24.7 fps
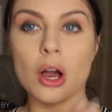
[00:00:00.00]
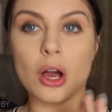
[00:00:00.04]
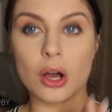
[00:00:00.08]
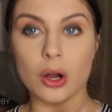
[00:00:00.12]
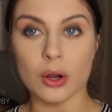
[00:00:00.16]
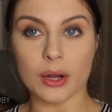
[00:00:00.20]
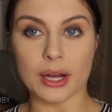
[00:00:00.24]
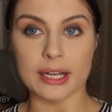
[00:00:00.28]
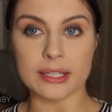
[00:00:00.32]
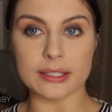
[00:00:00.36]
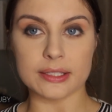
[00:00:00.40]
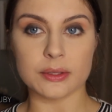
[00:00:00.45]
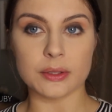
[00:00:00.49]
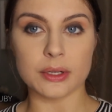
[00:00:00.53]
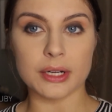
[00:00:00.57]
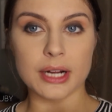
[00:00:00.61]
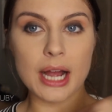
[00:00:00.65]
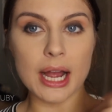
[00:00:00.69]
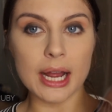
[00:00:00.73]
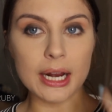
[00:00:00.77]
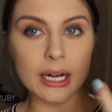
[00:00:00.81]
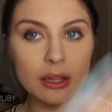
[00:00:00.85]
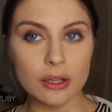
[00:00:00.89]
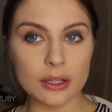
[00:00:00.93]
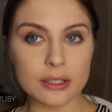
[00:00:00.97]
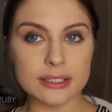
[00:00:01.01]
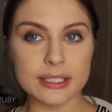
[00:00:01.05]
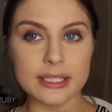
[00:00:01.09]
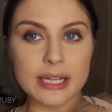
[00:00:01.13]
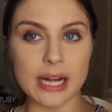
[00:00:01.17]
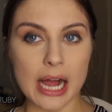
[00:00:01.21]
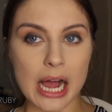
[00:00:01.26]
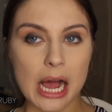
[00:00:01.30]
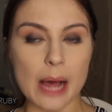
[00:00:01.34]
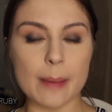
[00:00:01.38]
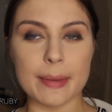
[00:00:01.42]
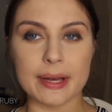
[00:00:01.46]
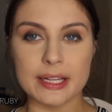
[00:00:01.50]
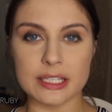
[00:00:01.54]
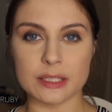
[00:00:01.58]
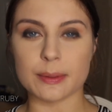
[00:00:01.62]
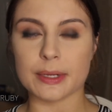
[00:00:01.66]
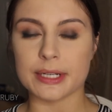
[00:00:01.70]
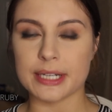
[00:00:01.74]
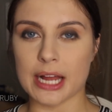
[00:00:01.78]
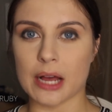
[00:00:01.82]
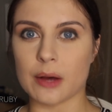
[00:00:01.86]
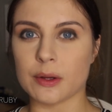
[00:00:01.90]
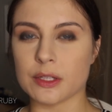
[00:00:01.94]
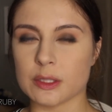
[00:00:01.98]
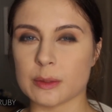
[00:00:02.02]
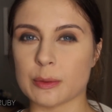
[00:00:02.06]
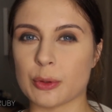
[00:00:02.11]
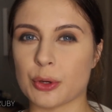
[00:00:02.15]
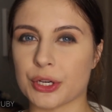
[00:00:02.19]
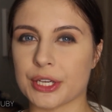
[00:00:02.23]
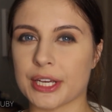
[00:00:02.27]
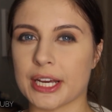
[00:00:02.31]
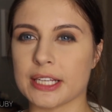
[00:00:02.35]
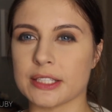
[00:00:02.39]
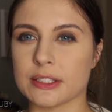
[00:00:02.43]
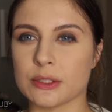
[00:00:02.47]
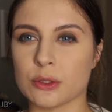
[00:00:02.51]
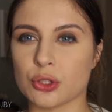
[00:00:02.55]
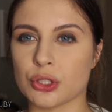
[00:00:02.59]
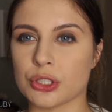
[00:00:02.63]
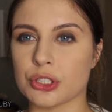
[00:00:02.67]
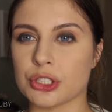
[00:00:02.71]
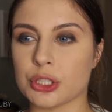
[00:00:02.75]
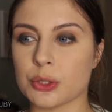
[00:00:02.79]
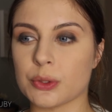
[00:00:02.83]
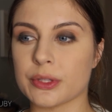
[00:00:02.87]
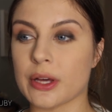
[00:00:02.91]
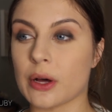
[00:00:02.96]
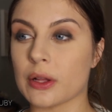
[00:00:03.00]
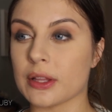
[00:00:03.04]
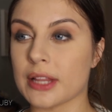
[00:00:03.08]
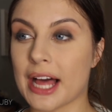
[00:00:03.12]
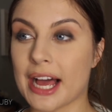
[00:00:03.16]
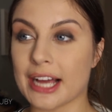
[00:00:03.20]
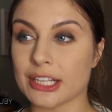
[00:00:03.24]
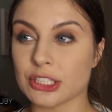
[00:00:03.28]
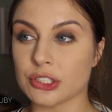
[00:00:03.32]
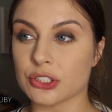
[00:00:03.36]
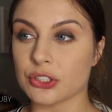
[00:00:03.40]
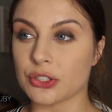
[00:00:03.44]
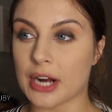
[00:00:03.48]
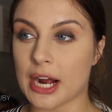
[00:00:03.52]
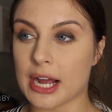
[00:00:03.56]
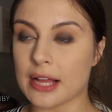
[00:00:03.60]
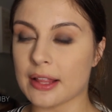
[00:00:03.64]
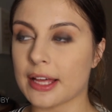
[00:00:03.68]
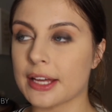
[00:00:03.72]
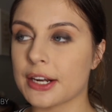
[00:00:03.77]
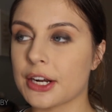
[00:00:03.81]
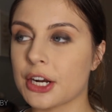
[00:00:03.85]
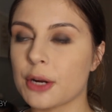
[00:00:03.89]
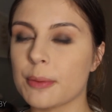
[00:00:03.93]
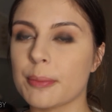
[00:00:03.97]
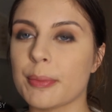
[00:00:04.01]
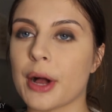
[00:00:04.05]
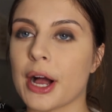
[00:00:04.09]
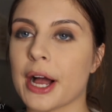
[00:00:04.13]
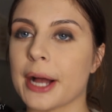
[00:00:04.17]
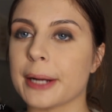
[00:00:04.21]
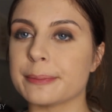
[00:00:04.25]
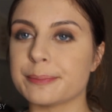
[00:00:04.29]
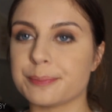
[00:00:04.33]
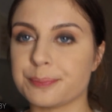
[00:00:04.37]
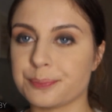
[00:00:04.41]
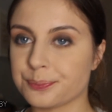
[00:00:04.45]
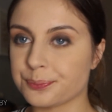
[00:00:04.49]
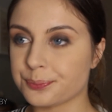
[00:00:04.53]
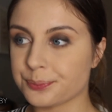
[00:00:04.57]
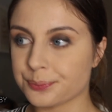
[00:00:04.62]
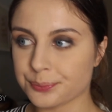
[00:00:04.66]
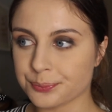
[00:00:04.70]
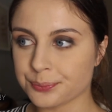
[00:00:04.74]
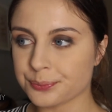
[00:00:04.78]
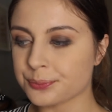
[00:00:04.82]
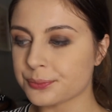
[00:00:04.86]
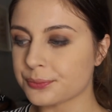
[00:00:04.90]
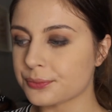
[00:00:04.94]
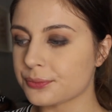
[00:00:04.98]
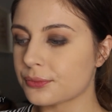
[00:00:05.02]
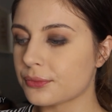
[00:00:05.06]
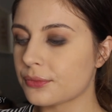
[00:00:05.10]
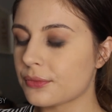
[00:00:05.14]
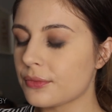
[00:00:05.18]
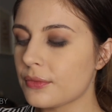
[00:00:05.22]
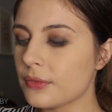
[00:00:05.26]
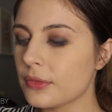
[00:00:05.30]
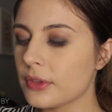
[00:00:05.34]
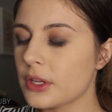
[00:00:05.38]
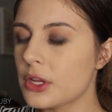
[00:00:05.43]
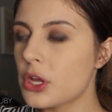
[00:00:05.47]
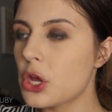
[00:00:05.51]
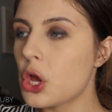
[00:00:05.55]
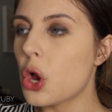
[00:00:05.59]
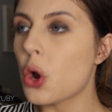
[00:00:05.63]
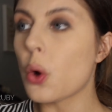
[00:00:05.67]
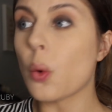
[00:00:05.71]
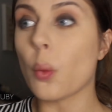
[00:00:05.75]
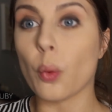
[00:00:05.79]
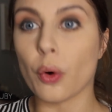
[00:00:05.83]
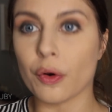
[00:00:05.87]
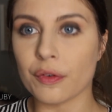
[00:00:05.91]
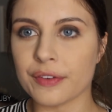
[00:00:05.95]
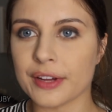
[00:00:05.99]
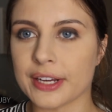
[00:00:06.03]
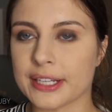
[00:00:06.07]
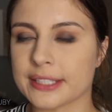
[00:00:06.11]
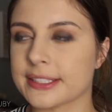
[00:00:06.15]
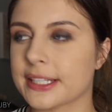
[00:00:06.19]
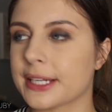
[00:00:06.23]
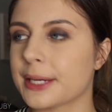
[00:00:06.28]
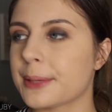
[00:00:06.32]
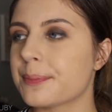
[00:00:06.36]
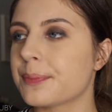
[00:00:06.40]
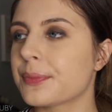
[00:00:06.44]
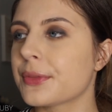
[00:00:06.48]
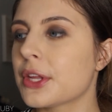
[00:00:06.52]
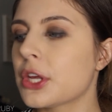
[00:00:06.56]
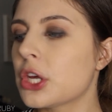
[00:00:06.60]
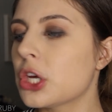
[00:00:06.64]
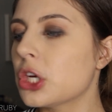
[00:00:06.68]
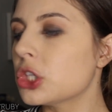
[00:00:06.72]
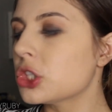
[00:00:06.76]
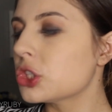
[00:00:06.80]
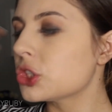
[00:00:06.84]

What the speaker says: Okay, so it kind of looks like a hot mess right now, as smoky eyes usually do without lashes or eyeliner, but we'll fix it.